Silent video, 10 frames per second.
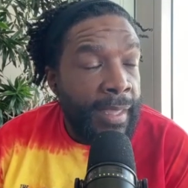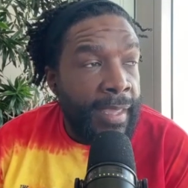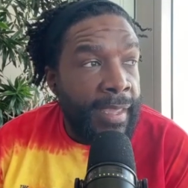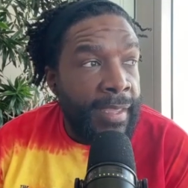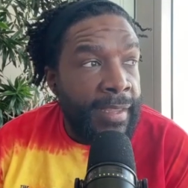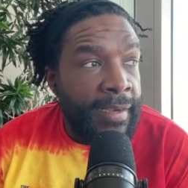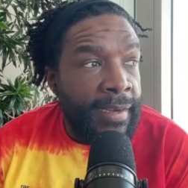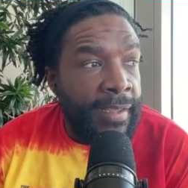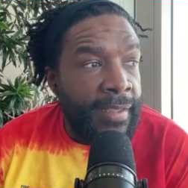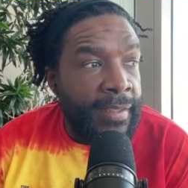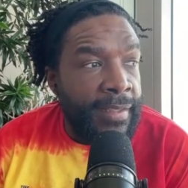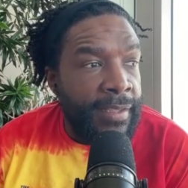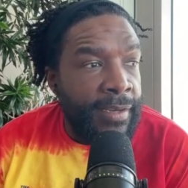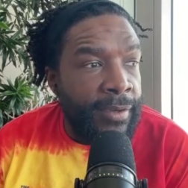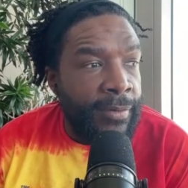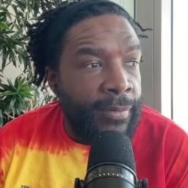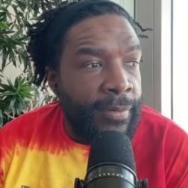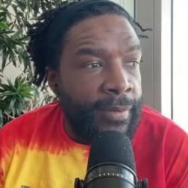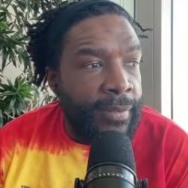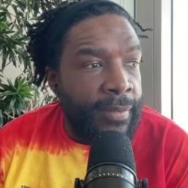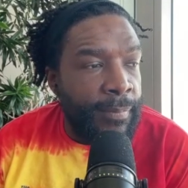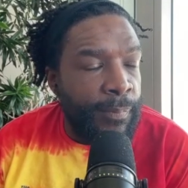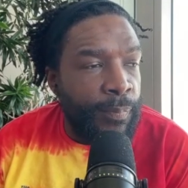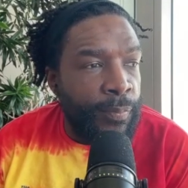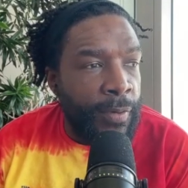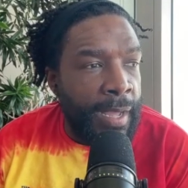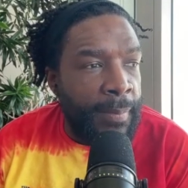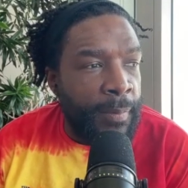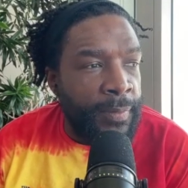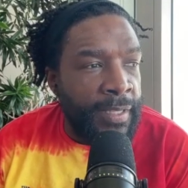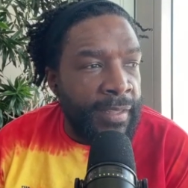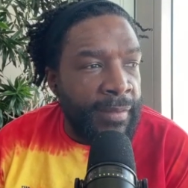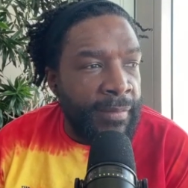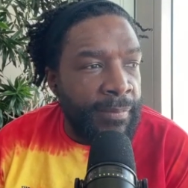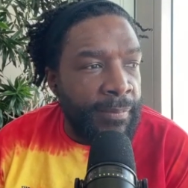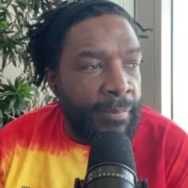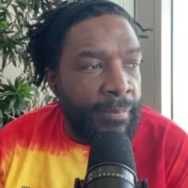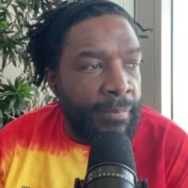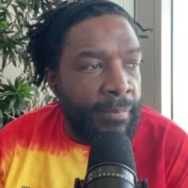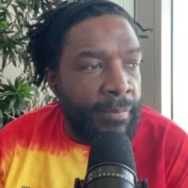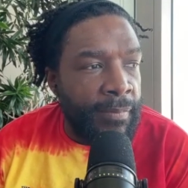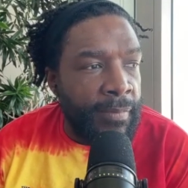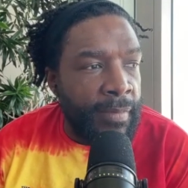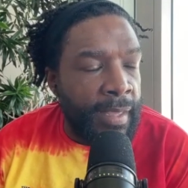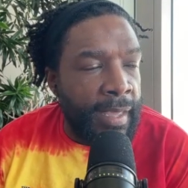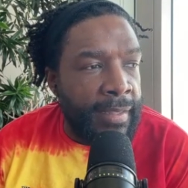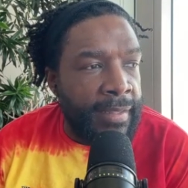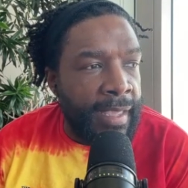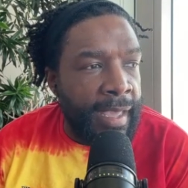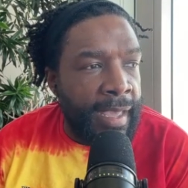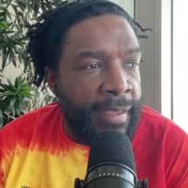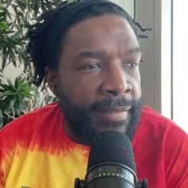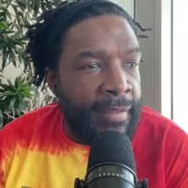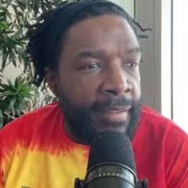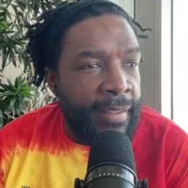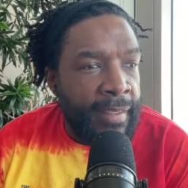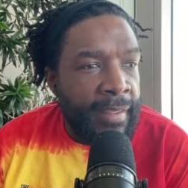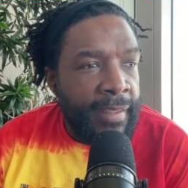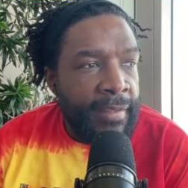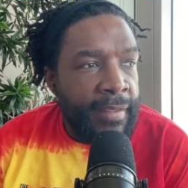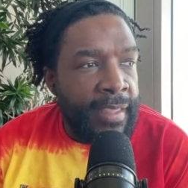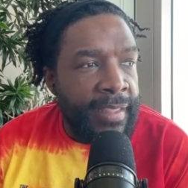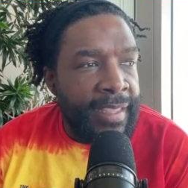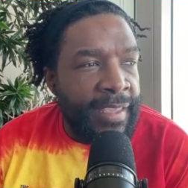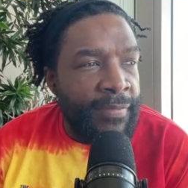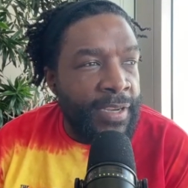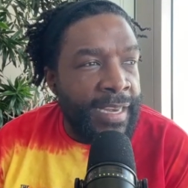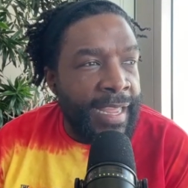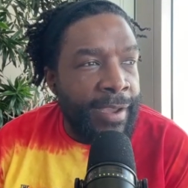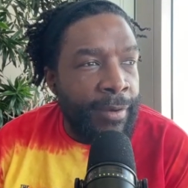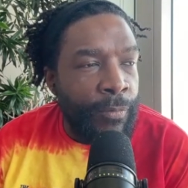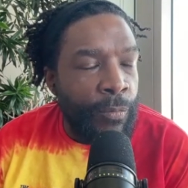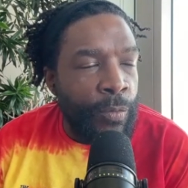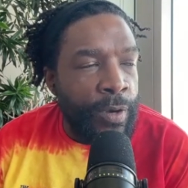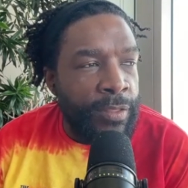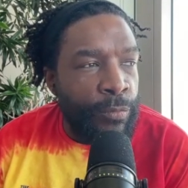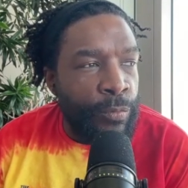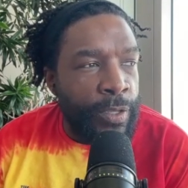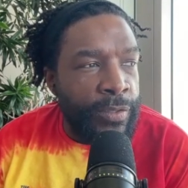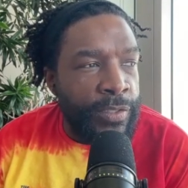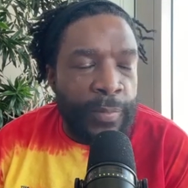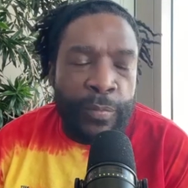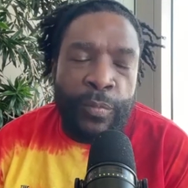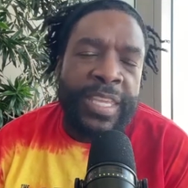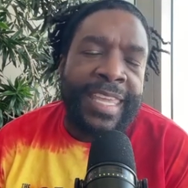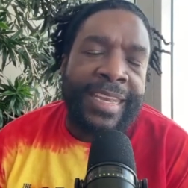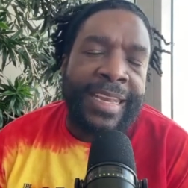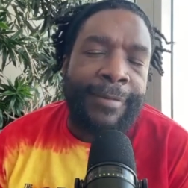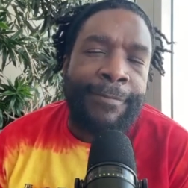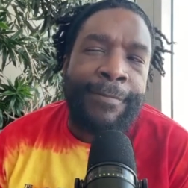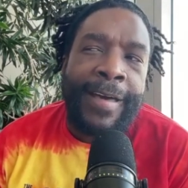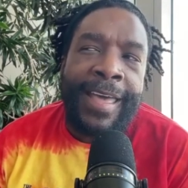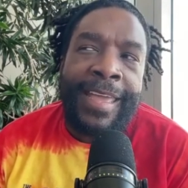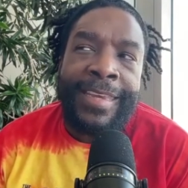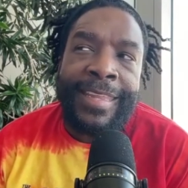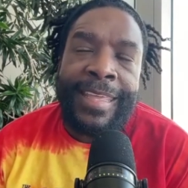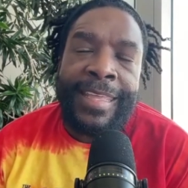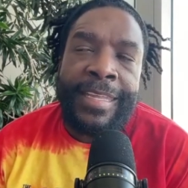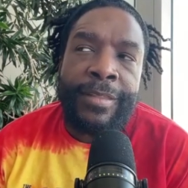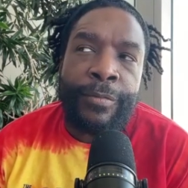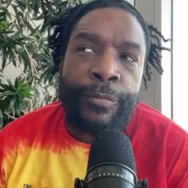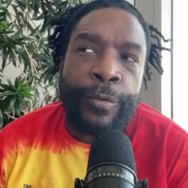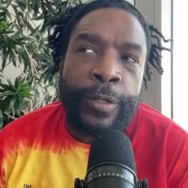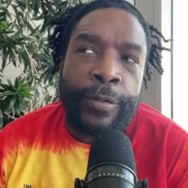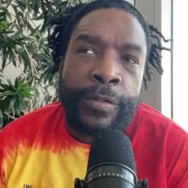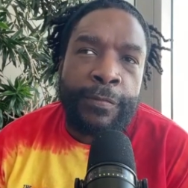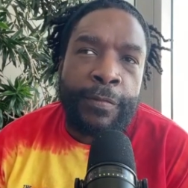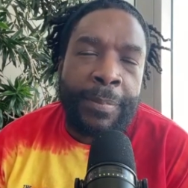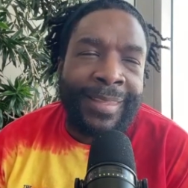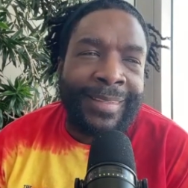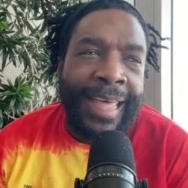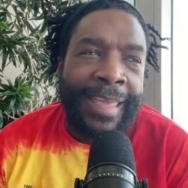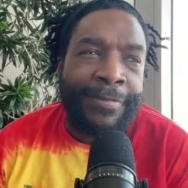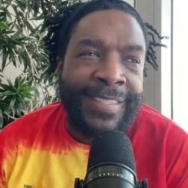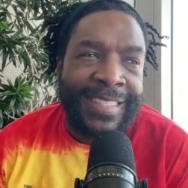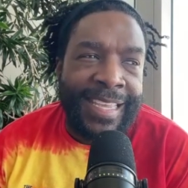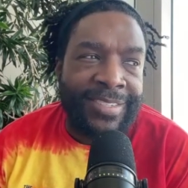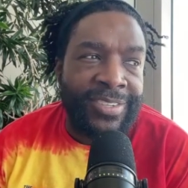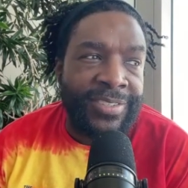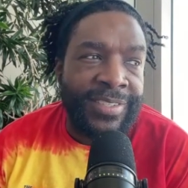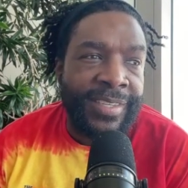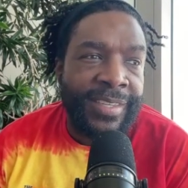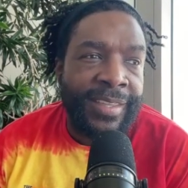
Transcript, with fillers: And, you know, probably I, I, even now, one of the reels, we cannot find any of the reels from the life sessions.